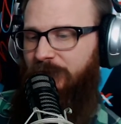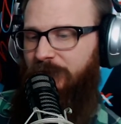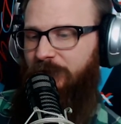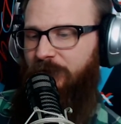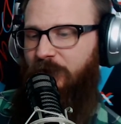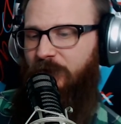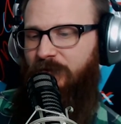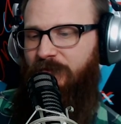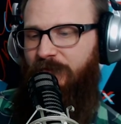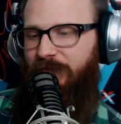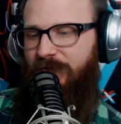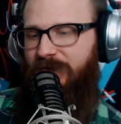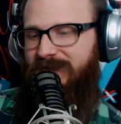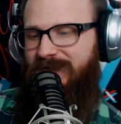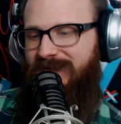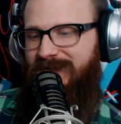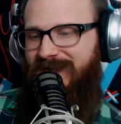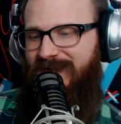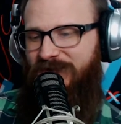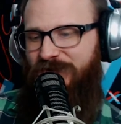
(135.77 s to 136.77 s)
Bureau of
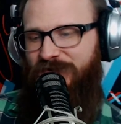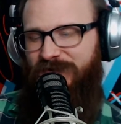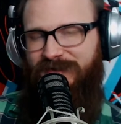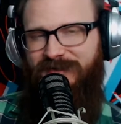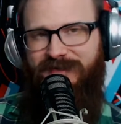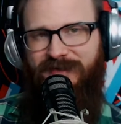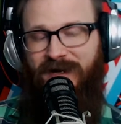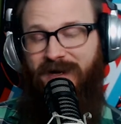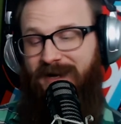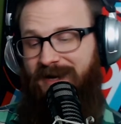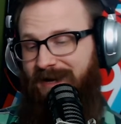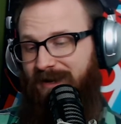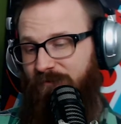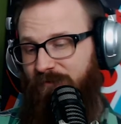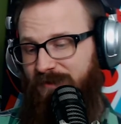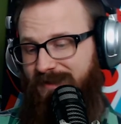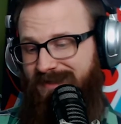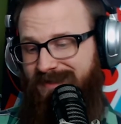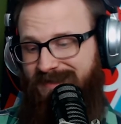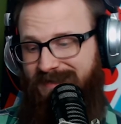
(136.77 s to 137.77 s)
Investigation sought
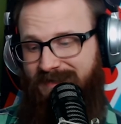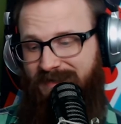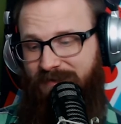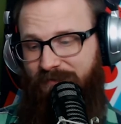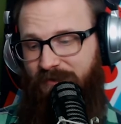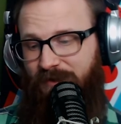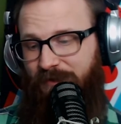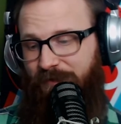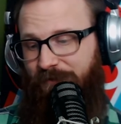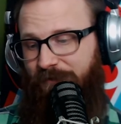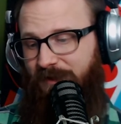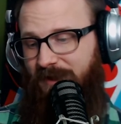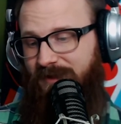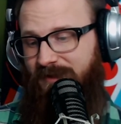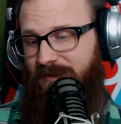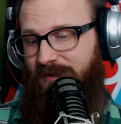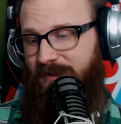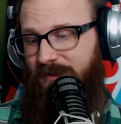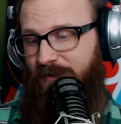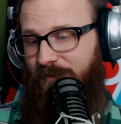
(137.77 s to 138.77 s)
and received a
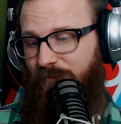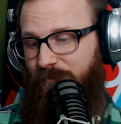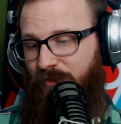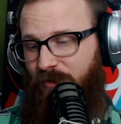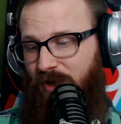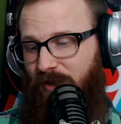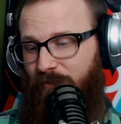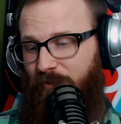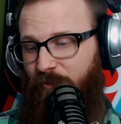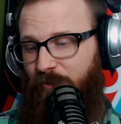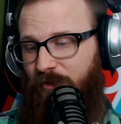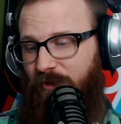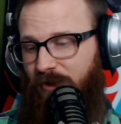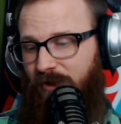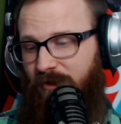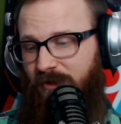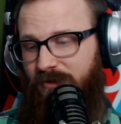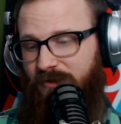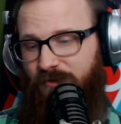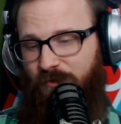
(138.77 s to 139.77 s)
FISA probable
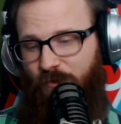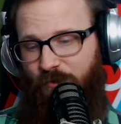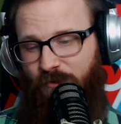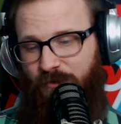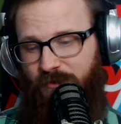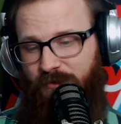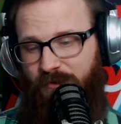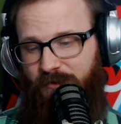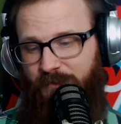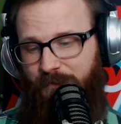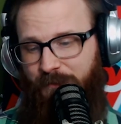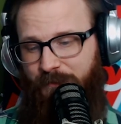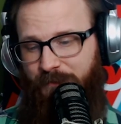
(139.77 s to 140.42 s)
cause order